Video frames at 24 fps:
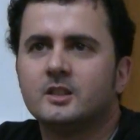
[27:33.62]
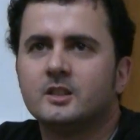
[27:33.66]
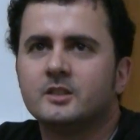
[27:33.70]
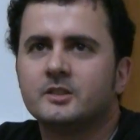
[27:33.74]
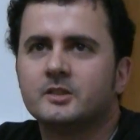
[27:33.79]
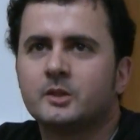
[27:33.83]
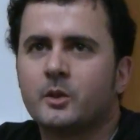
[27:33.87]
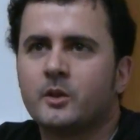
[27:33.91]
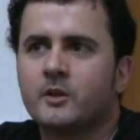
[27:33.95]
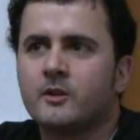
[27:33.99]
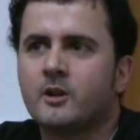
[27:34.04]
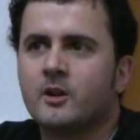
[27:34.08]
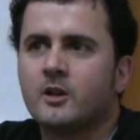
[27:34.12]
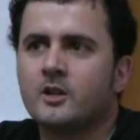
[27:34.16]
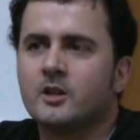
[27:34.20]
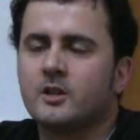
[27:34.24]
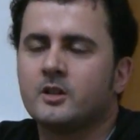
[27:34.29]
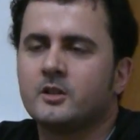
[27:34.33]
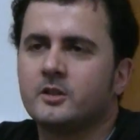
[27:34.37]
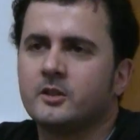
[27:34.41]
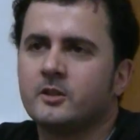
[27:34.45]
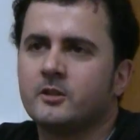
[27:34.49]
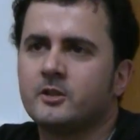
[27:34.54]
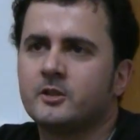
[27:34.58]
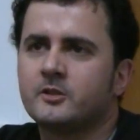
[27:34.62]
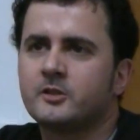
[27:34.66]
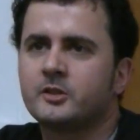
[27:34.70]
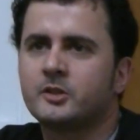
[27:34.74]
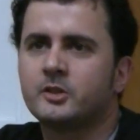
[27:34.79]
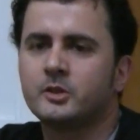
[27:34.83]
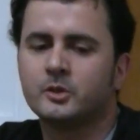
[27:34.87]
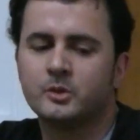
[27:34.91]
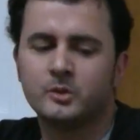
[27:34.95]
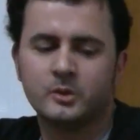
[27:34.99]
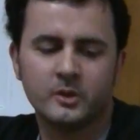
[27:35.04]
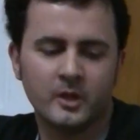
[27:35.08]
So there are
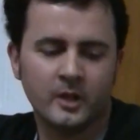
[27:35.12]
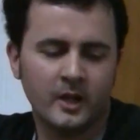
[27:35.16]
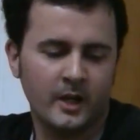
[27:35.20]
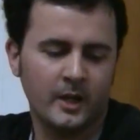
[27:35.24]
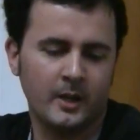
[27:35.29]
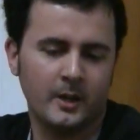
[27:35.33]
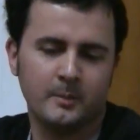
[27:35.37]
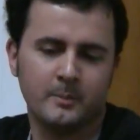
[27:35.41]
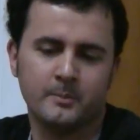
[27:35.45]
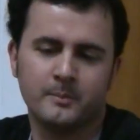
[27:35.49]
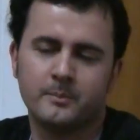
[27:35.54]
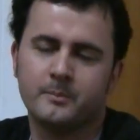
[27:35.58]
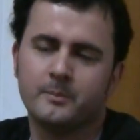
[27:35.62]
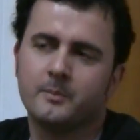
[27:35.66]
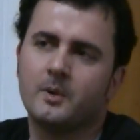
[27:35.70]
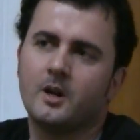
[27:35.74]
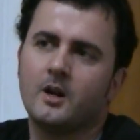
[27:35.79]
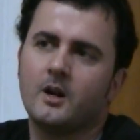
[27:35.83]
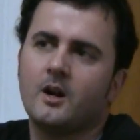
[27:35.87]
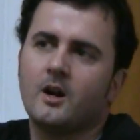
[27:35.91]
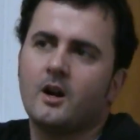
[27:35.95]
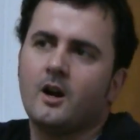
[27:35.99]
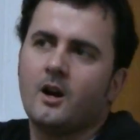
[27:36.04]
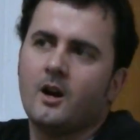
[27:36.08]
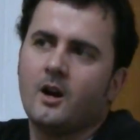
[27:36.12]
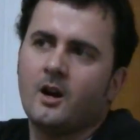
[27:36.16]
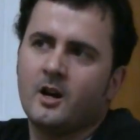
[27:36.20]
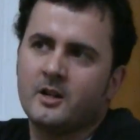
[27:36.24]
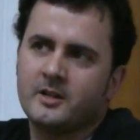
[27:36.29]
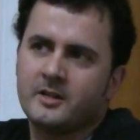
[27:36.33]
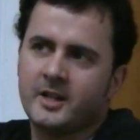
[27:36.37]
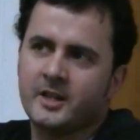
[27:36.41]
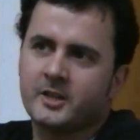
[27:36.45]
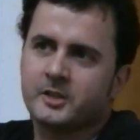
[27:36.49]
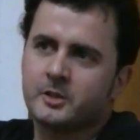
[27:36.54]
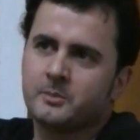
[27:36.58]
two
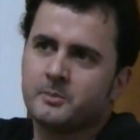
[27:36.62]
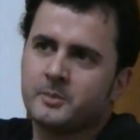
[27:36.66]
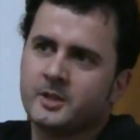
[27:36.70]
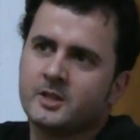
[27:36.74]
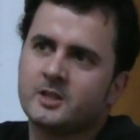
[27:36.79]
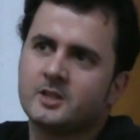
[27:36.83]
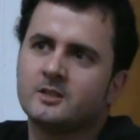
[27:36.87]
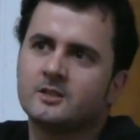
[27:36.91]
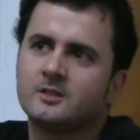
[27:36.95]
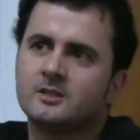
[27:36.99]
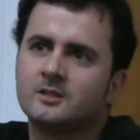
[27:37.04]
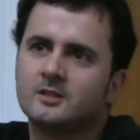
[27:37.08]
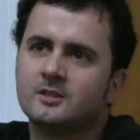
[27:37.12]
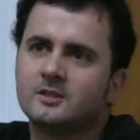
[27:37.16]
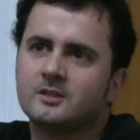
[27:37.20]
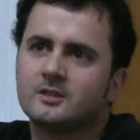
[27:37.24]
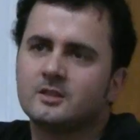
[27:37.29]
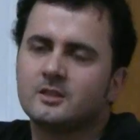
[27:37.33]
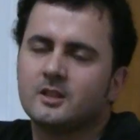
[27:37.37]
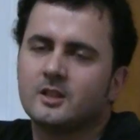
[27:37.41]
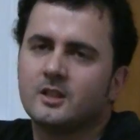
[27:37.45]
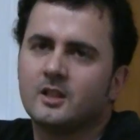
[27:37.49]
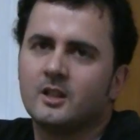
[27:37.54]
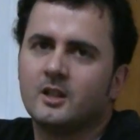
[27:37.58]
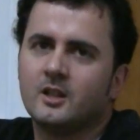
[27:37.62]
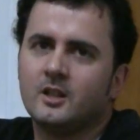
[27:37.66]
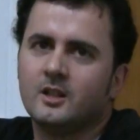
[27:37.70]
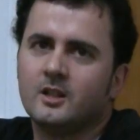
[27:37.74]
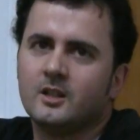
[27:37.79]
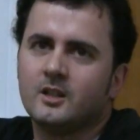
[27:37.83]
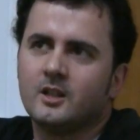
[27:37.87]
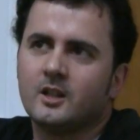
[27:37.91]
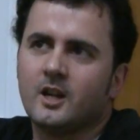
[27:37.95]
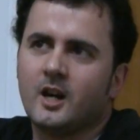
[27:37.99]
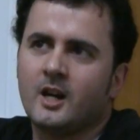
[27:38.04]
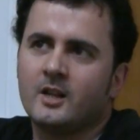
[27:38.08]
art exhibitions
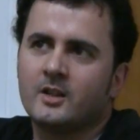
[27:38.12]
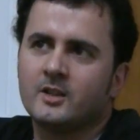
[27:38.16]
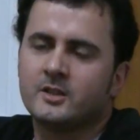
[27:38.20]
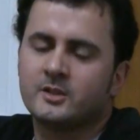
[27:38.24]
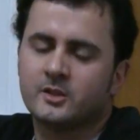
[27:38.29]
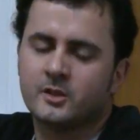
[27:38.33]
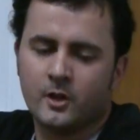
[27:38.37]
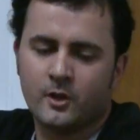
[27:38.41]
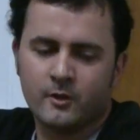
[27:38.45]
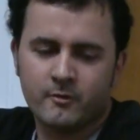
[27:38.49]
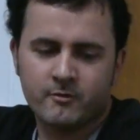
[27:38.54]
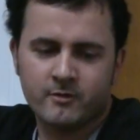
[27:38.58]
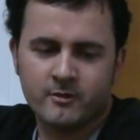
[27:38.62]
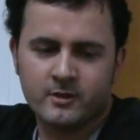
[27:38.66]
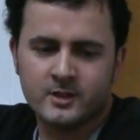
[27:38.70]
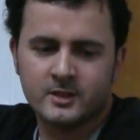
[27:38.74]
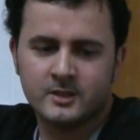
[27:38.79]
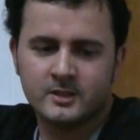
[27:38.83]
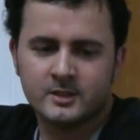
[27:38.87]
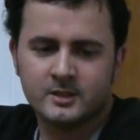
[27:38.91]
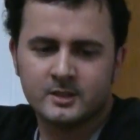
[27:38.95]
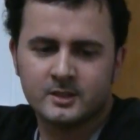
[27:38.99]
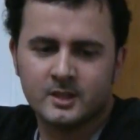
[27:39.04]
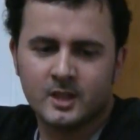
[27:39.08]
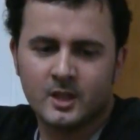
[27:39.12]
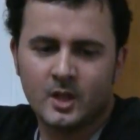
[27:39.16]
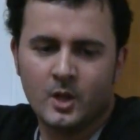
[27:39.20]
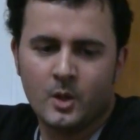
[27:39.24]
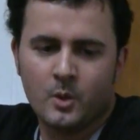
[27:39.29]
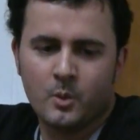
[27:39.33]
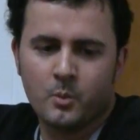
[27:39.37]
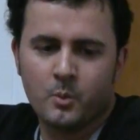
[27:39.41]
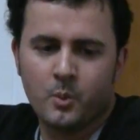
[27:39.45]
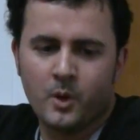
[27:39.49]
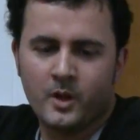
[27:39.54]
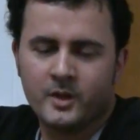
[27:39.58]
at this conference.
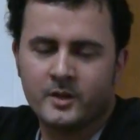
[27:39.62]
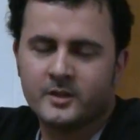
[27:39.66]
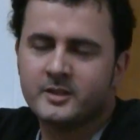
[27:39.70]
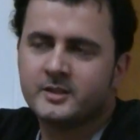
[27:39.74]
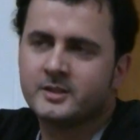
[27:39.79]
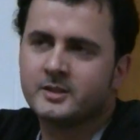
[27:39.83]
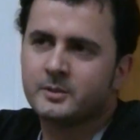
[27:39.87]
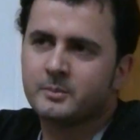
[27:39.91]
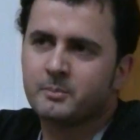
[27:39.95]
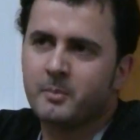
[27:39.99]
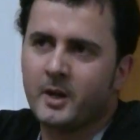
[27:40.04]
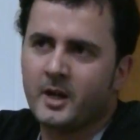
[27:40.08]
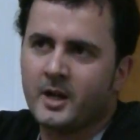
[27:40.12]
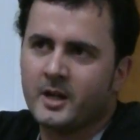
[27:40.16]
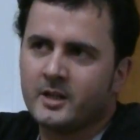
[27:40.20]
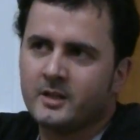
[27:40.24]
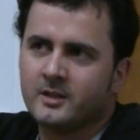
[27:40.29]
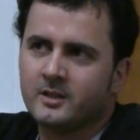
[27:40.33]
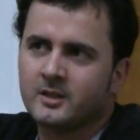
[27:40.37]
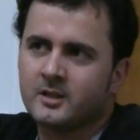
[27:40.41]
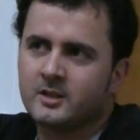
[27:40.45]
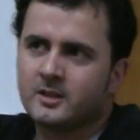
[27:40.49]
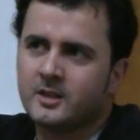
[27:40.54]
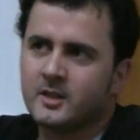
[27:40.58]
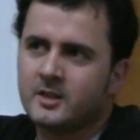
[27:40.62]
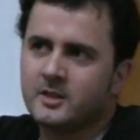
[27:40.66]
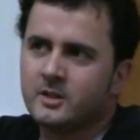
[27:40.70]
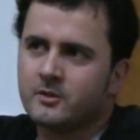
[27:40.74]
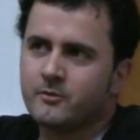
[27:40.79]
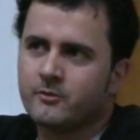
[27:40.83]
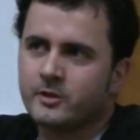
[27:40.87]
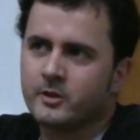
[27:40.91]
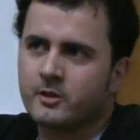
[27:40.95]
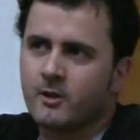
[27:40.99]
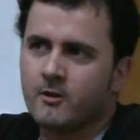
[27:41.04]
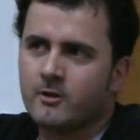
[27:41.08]
One is by a Canadian
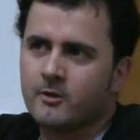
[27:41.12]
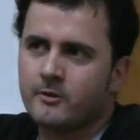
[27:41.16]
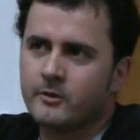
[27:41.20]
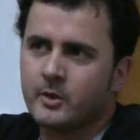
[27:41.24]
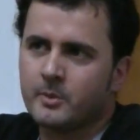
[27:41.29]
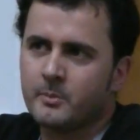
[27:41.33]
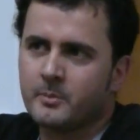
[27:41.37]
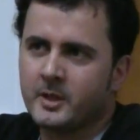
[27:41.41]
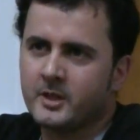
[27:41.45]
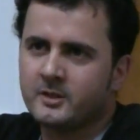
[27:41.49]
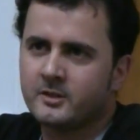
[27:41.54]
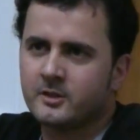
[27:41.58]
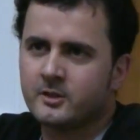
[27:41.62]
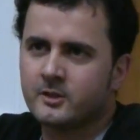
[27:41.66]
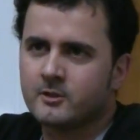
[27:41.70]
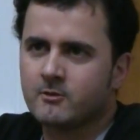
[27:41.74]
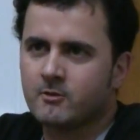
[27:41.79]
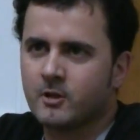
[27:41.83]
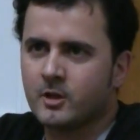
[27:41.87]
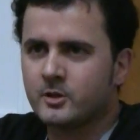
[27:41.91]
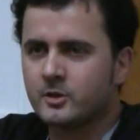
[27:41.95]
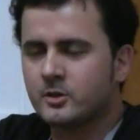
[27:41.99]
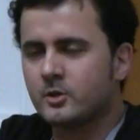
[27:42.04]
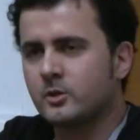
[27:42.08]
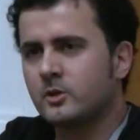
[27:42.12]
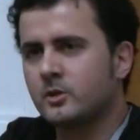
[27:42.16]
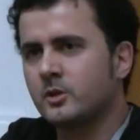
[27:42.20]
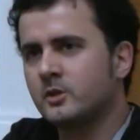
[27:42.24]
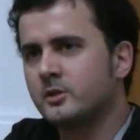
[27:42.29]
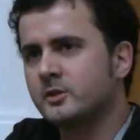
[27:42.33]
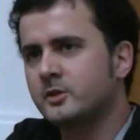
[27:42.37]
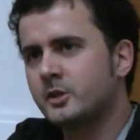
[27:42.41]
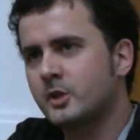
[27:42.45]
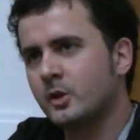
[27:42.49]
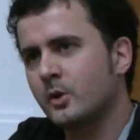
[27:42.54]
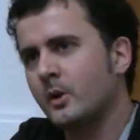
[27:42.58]
photographer based in Toronto
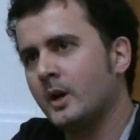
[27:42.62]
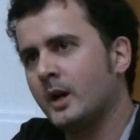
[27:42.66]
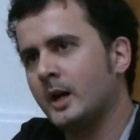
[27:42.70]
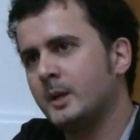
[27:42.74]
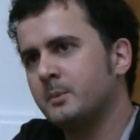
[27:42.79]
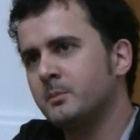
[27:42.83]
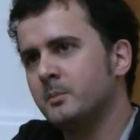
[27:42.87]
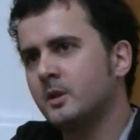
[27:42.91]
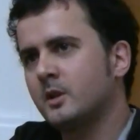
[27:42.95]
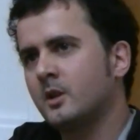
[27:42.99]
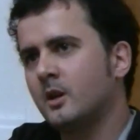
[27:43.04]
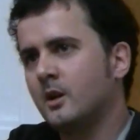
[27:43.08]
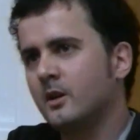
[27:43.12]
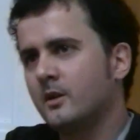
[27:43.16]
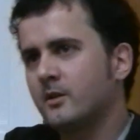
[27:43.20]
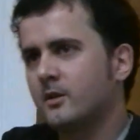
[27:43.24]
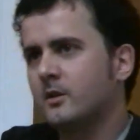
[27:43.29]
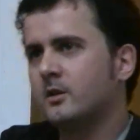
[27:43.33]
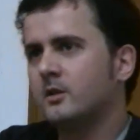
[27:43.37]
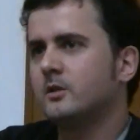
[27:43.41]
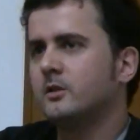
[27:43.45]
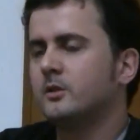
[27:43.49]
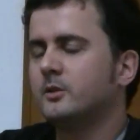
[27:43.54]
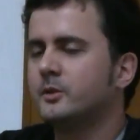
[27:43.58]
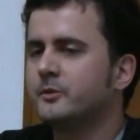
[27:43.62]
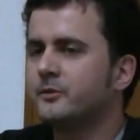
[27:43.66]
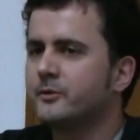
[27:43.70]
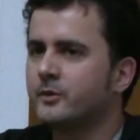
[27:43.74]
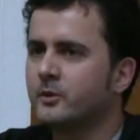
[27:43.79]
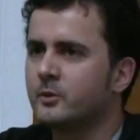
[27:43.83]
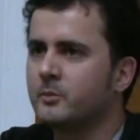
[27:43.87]
called Joanne MacArthur, who